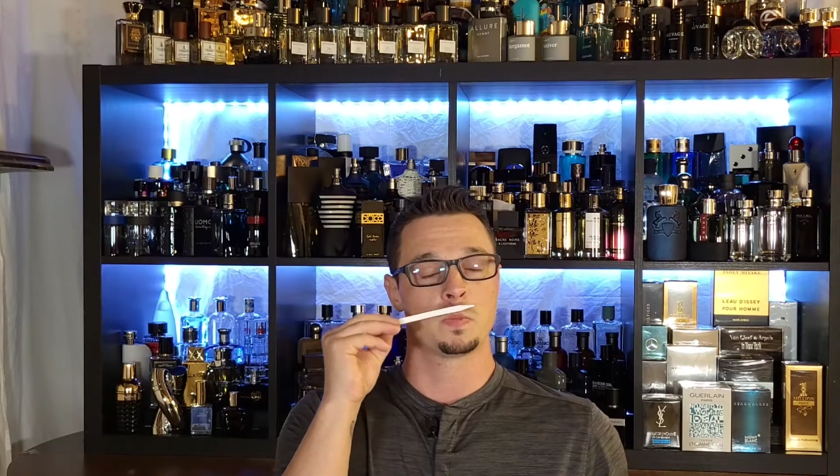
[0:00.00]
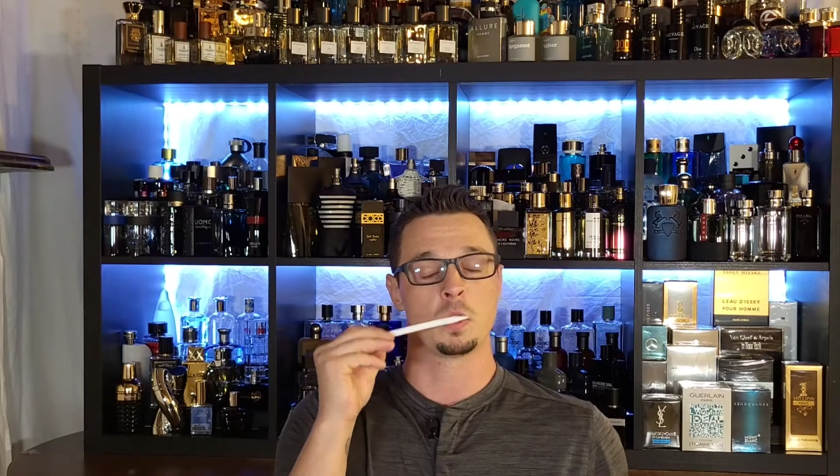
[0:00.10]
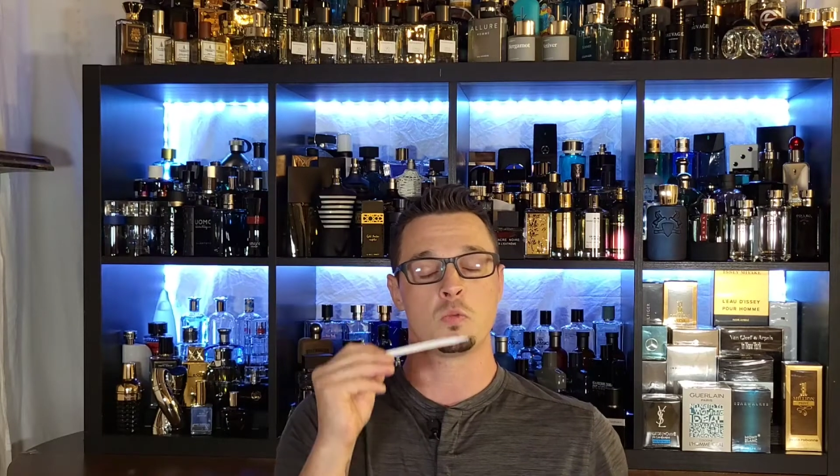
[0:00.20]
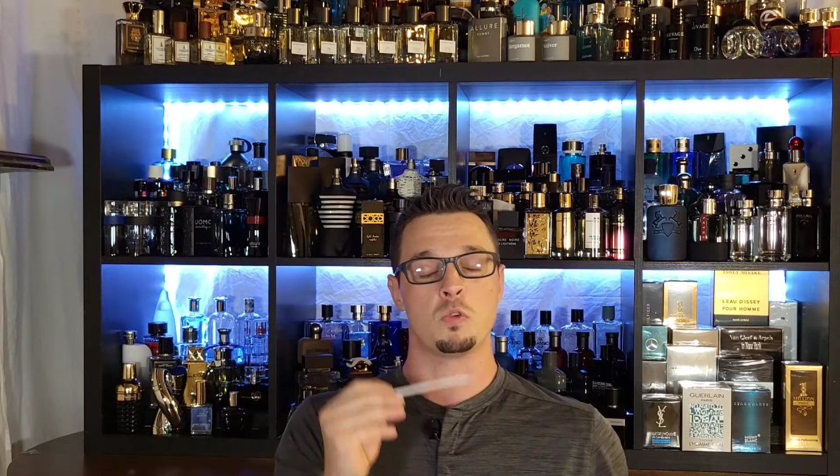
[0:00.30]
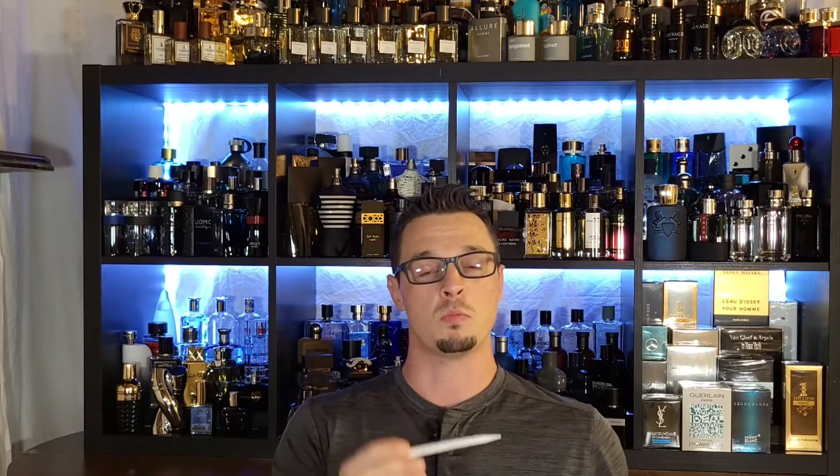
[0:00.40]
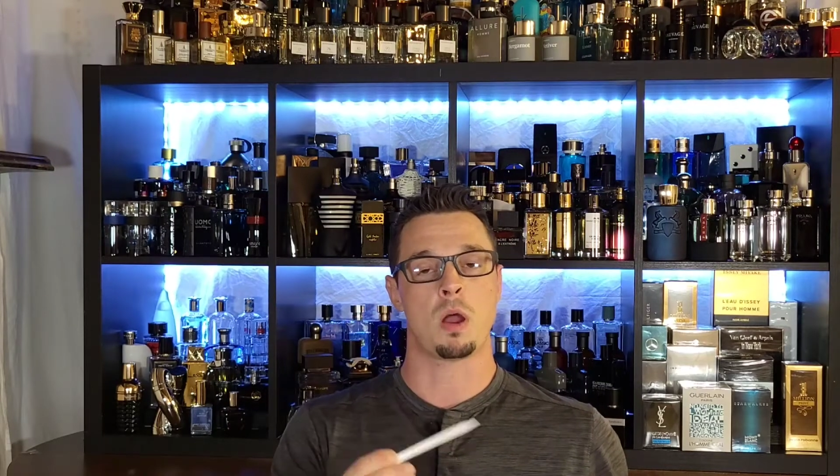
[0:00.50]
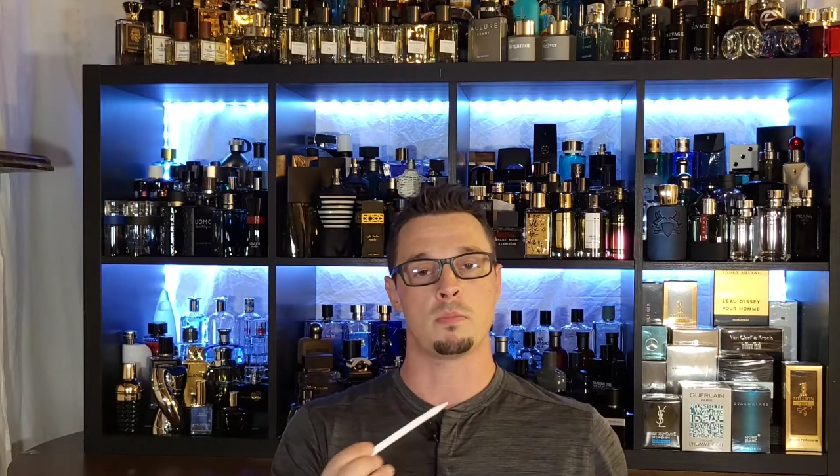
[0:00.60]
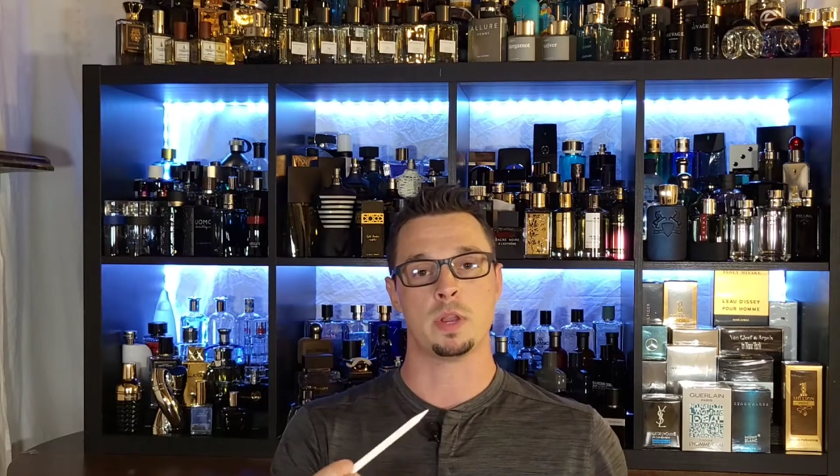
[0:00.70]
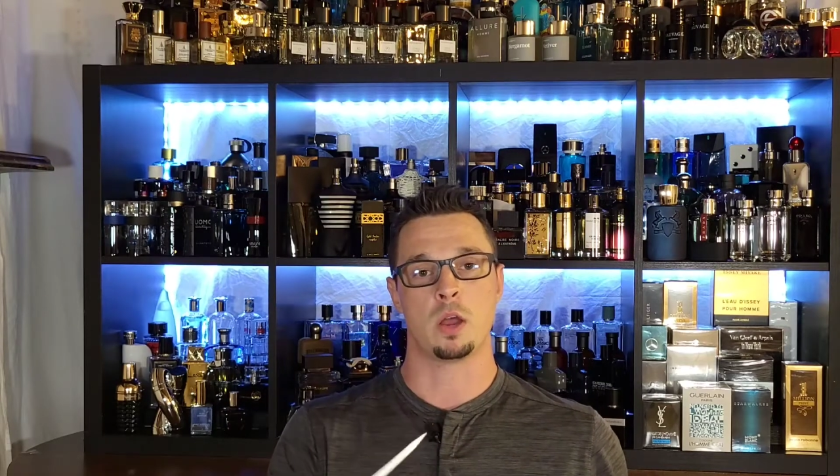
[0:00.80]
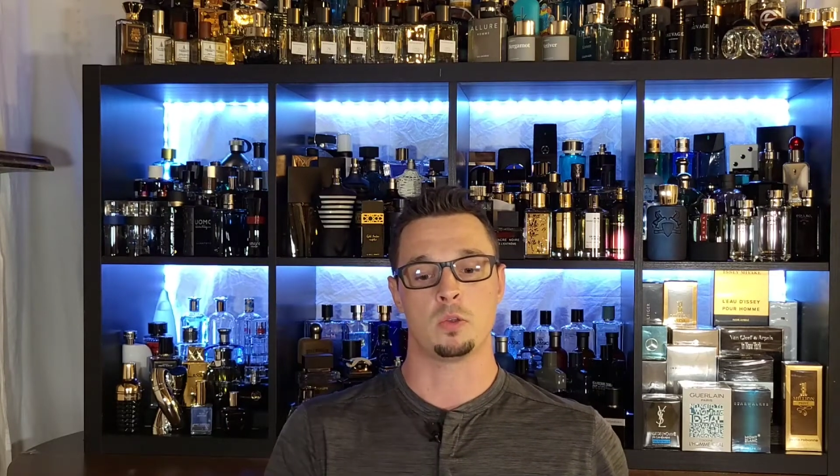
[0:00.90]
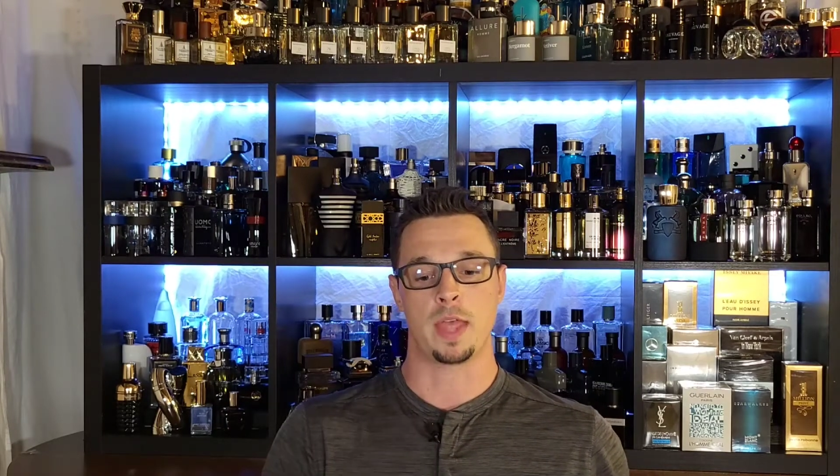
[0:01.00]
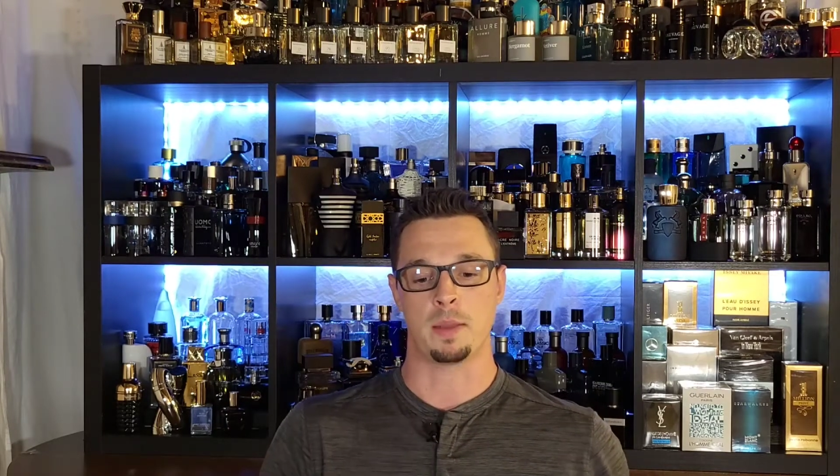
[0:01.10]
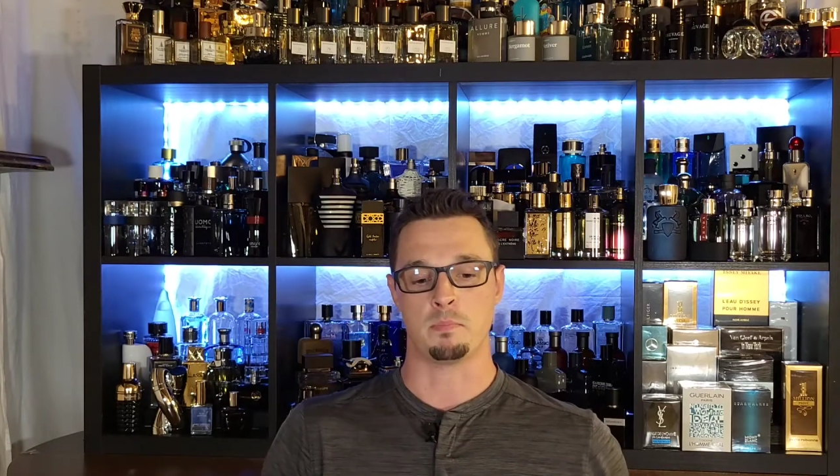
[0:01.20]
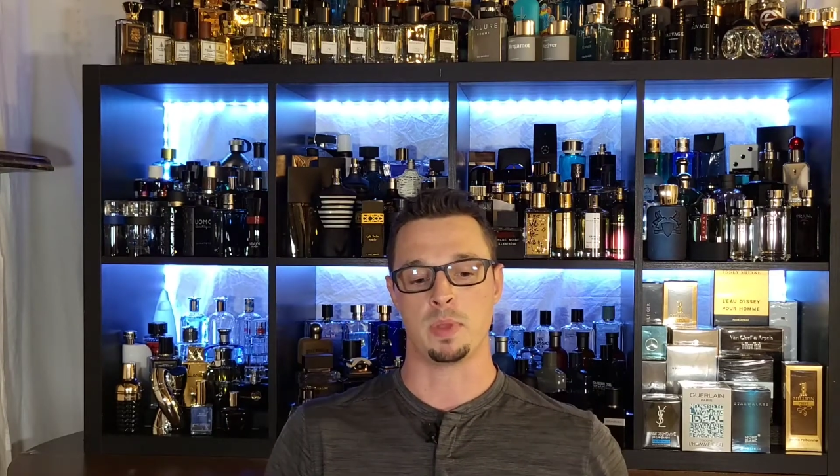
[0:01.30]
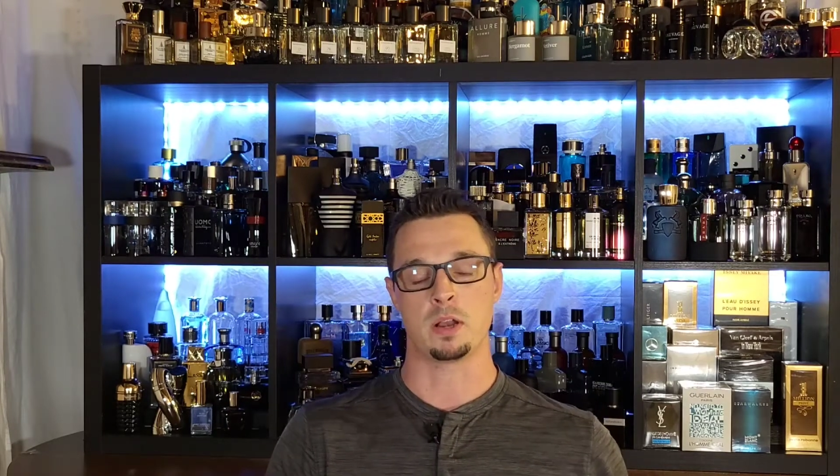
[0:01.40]
The rhubarb note,
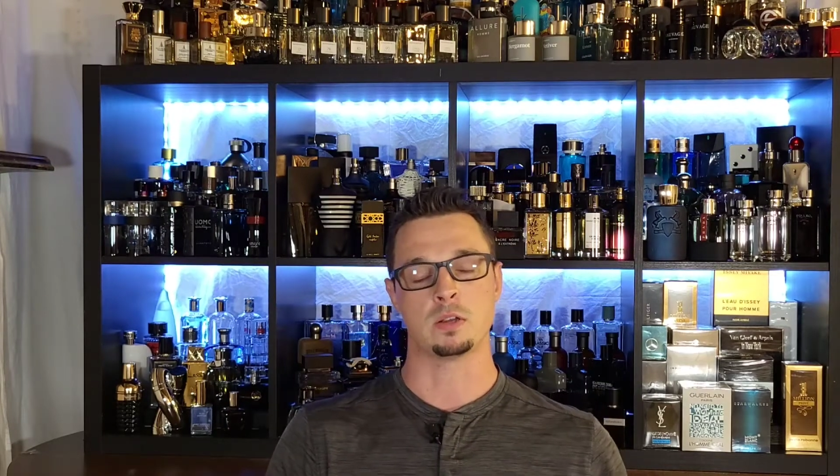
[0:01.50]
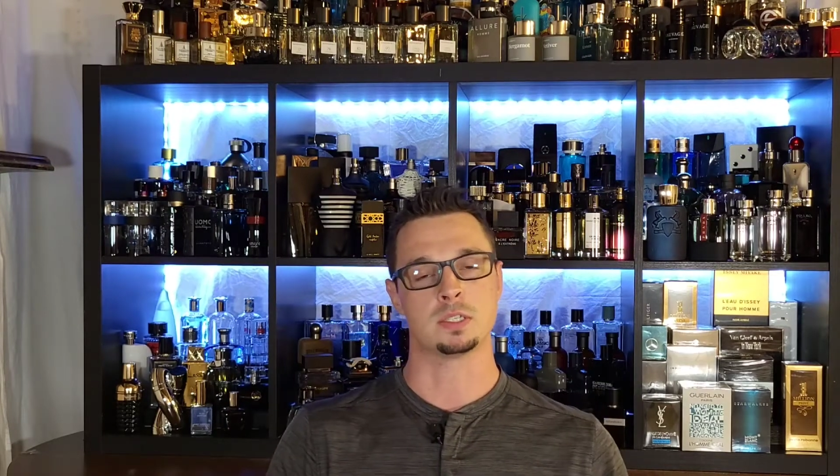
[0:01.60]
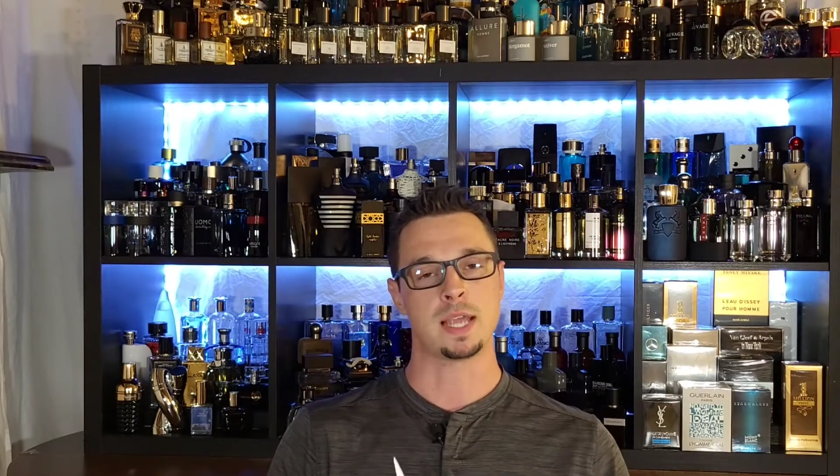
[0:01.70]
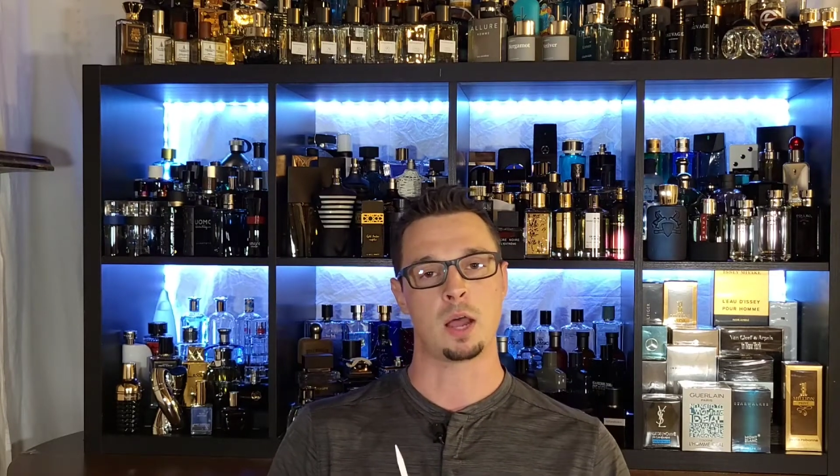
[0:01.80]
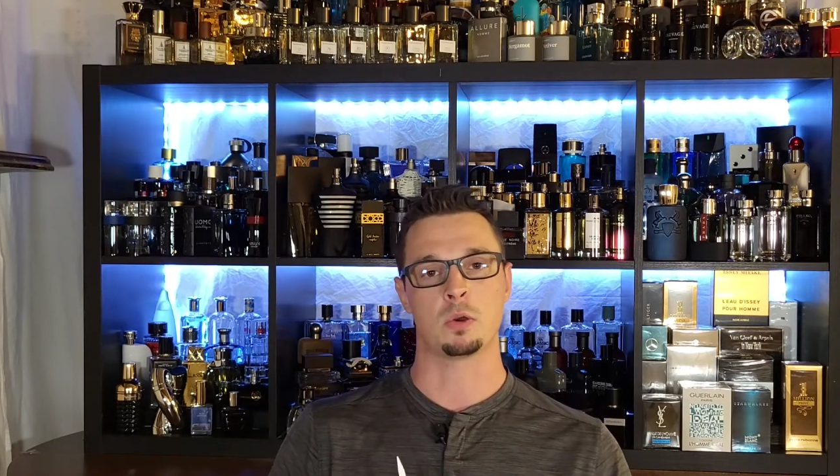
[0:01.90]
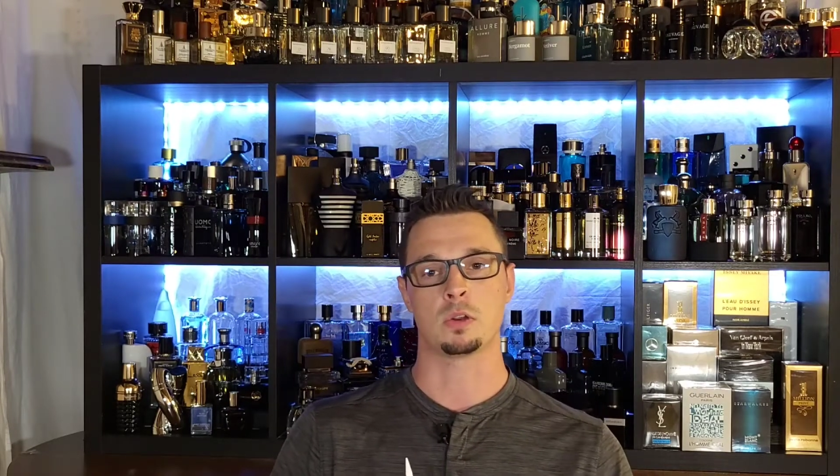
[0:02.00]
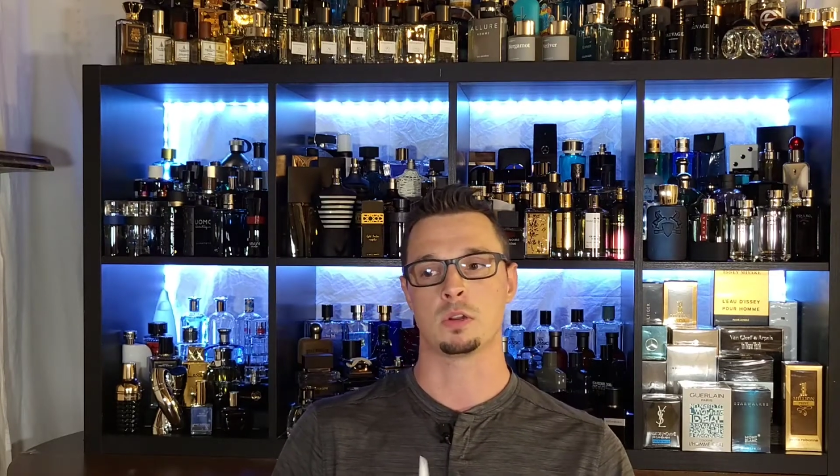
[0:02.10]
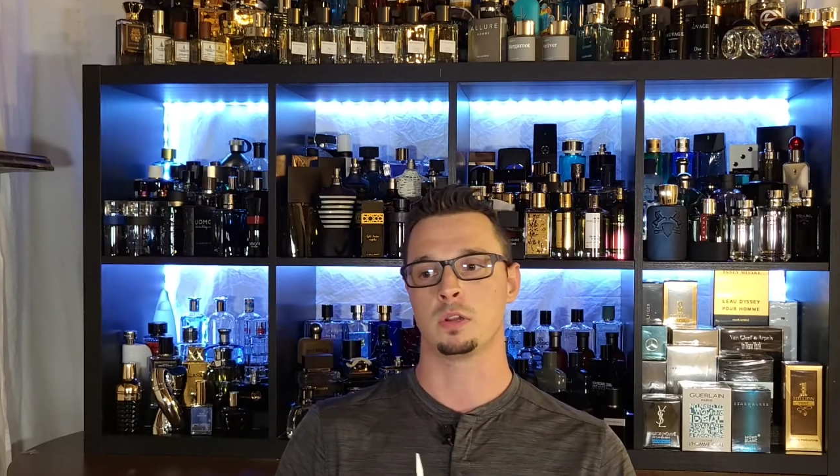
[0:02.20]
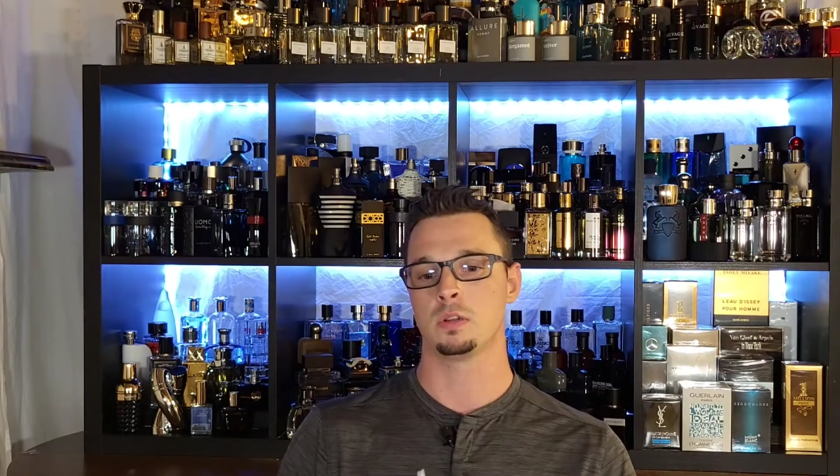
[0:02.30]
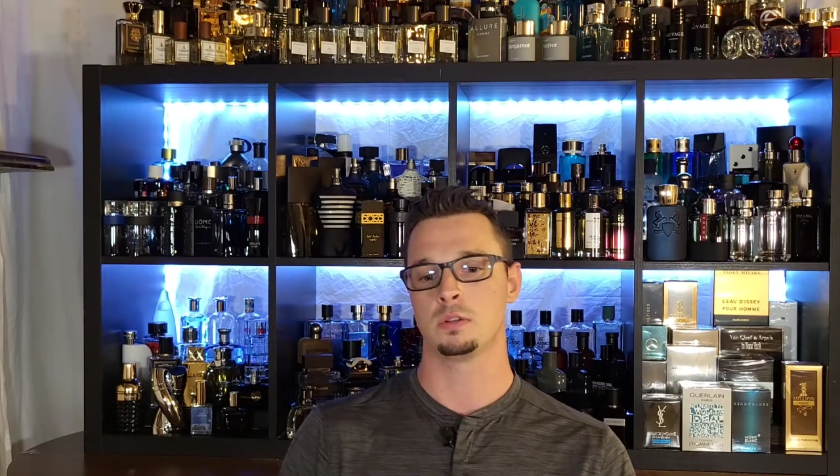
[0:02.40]
that bitter sour,